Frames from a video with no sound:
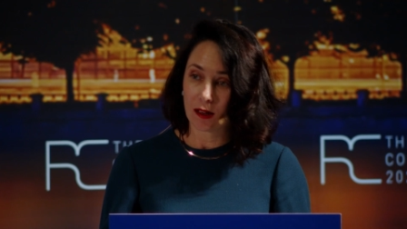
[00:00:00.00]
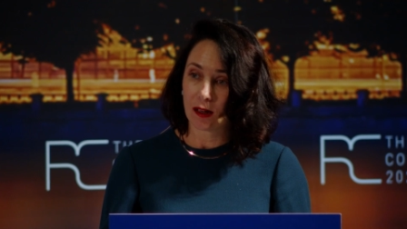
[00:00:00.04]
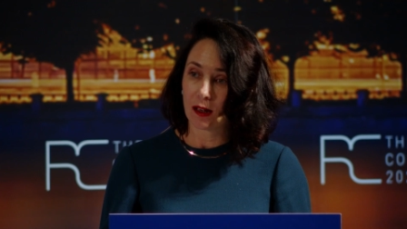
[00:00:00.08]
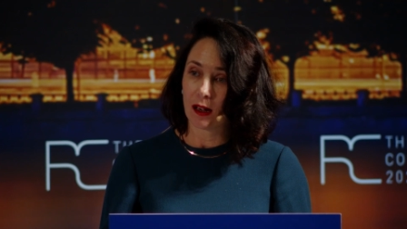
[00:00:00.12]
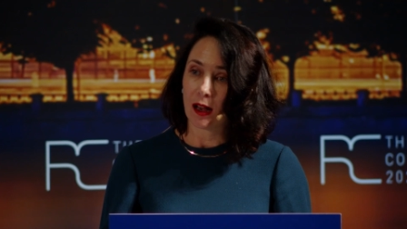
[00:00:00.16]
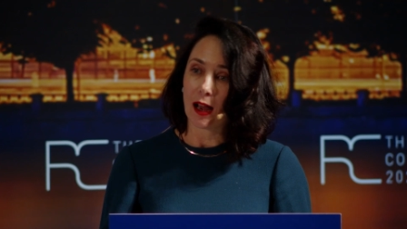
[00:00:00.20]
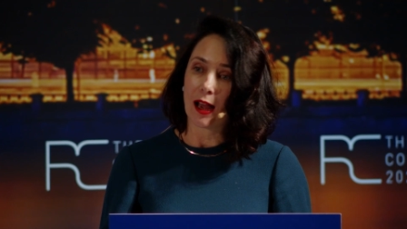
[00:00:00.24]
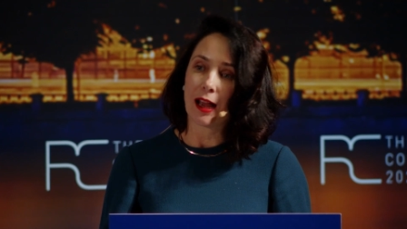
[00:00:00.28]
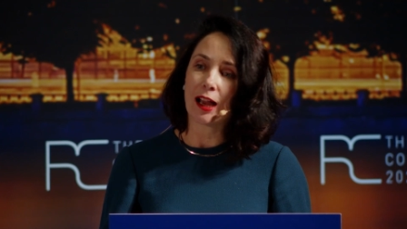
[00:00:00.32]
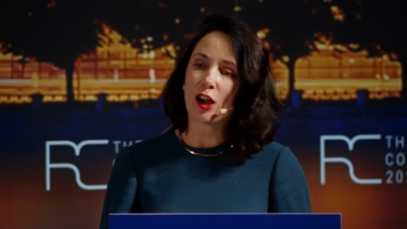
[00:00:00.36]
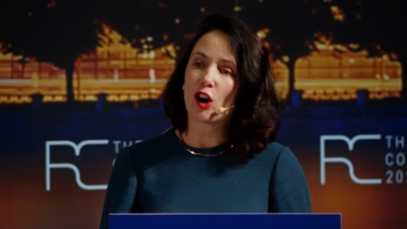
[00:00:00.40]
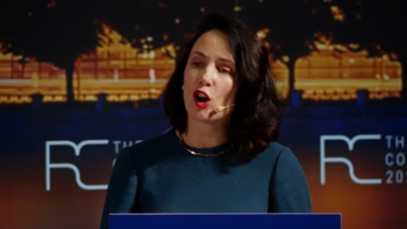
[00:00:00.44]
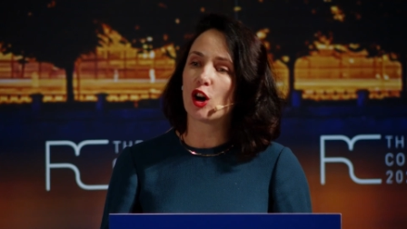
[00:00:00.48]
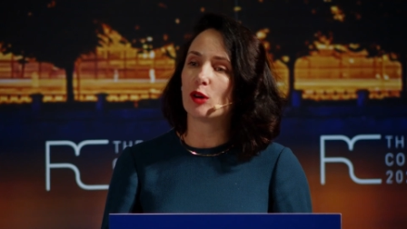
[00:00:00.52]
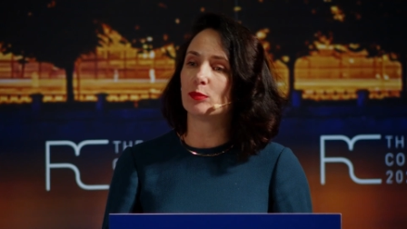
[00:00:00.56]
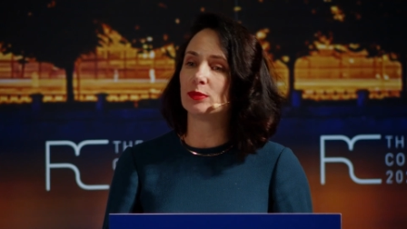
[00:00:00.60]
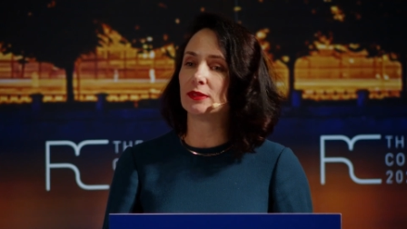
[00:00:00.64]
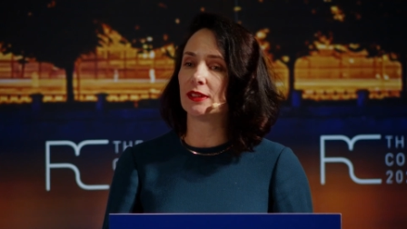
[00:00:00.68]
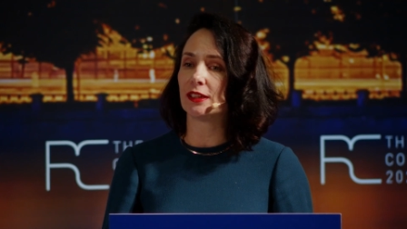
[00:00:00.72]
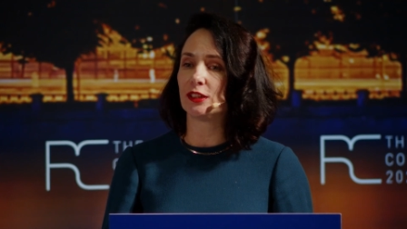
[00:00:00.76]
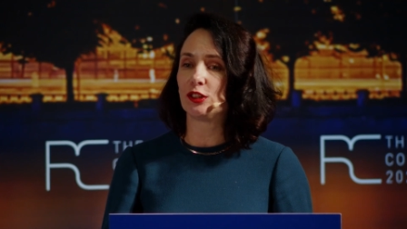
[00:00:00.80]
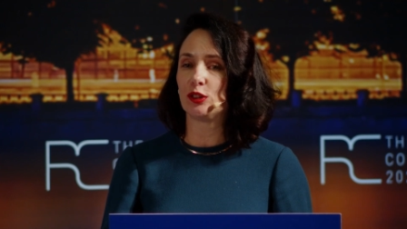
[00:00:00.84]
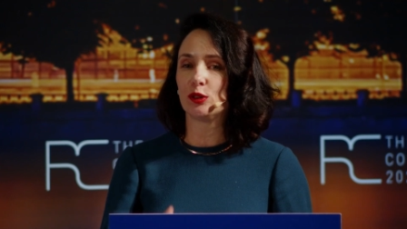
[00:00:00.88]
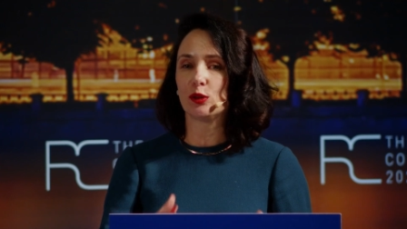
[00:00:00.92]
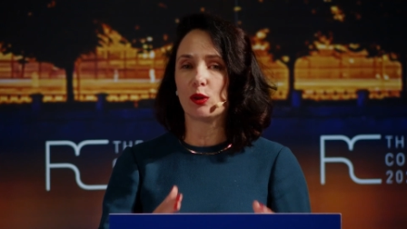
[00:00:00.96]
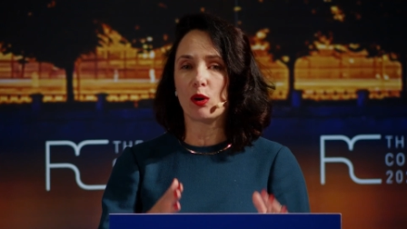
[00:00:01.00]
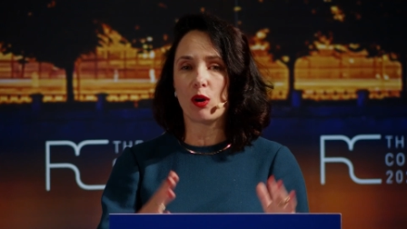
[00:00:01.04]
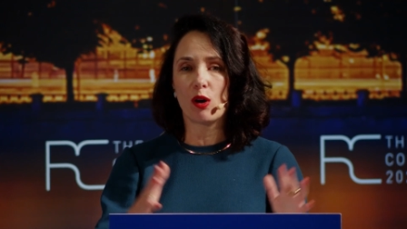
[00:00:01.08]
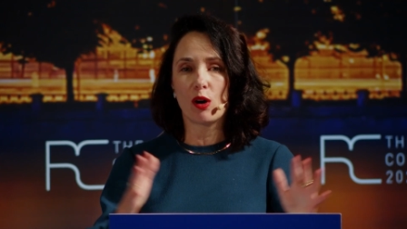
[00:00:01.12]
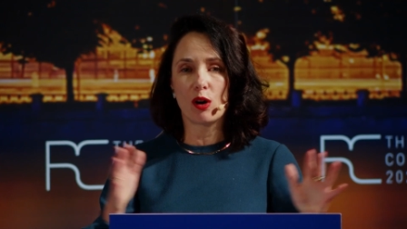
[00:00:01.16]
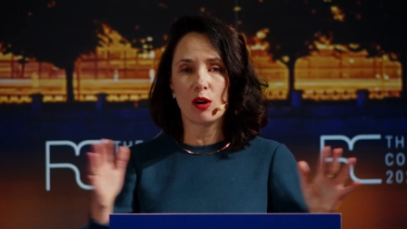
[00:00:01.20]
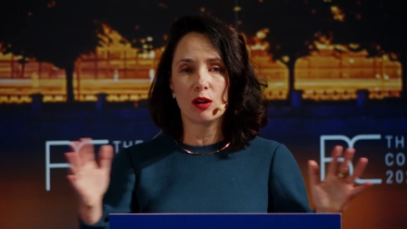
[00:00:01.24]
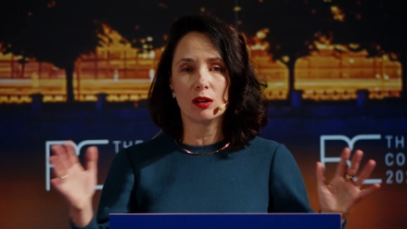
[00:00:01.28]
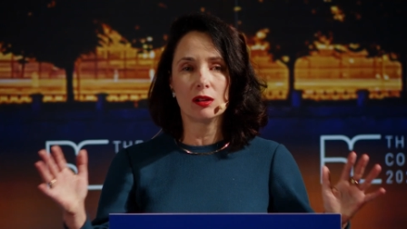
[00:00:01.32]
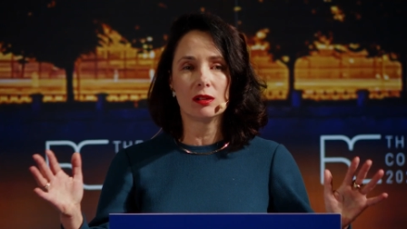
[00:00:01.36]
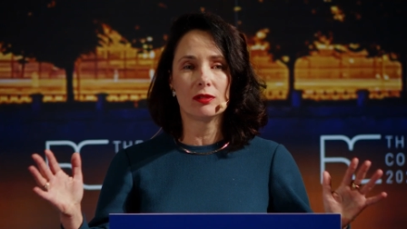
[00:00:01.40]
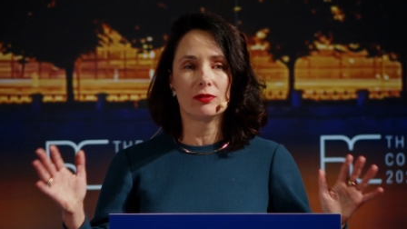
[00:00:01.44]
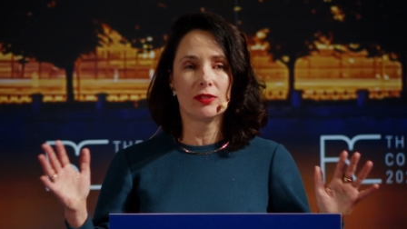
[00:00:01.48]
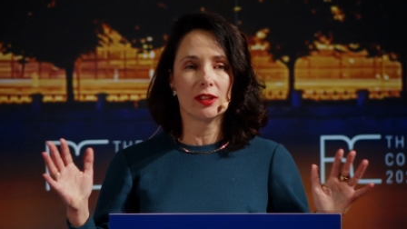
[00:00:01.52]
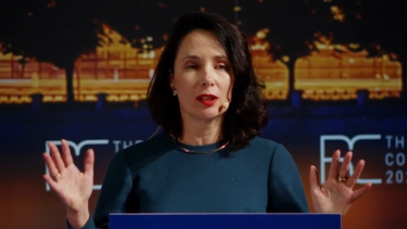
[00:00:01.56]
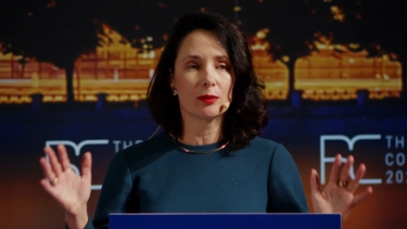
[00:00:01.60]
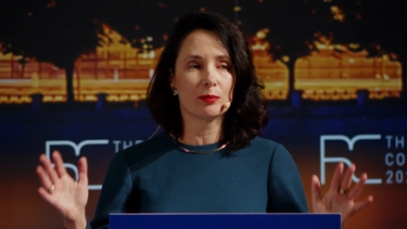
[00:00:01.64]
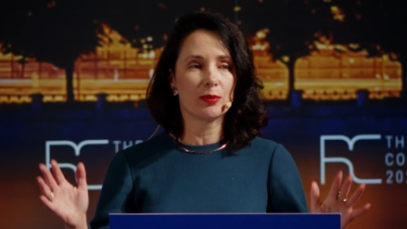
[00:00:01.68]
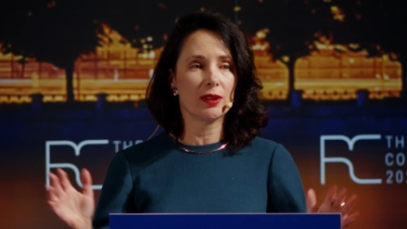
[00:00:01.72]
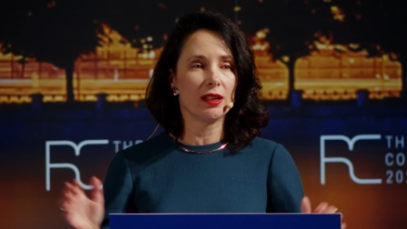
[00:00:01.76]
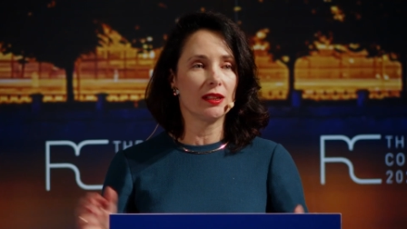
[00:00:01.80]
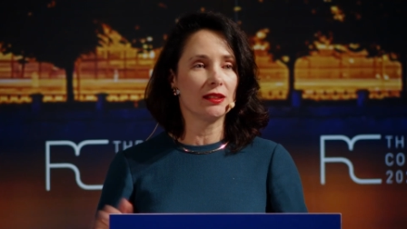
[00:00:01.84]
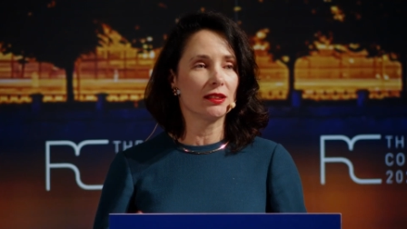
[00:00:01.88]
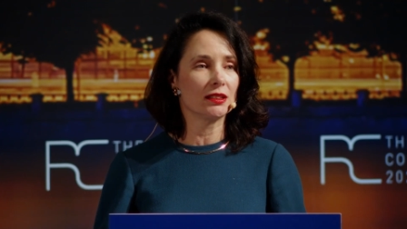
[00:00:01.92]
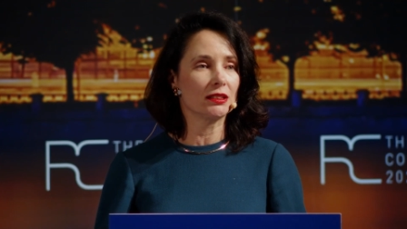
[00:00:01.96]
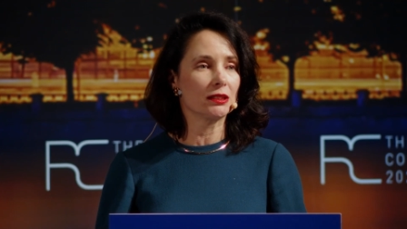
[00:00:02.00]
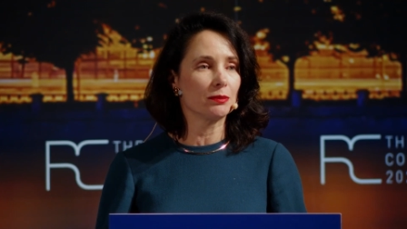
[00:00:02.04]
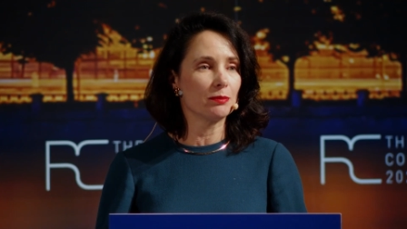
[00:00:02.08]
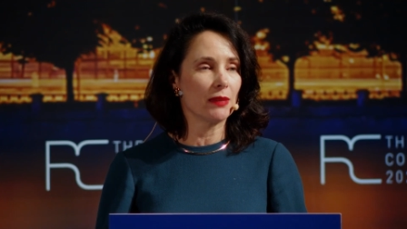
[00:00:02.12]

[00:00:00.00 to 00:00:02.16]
I hope that you all will bring this